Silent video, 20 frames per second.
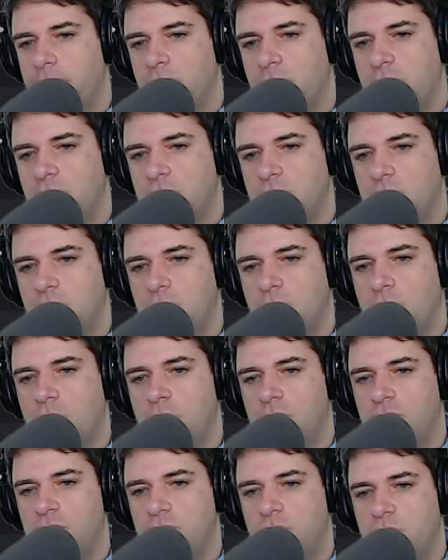is a
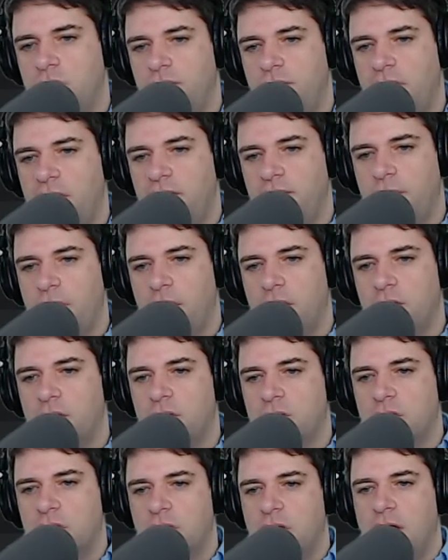125
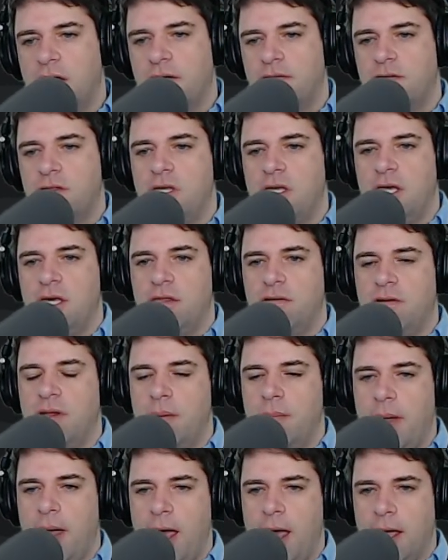megahertz clock for the
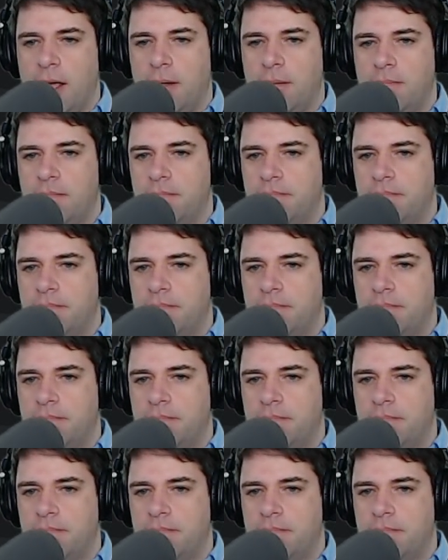Ethernet MAC.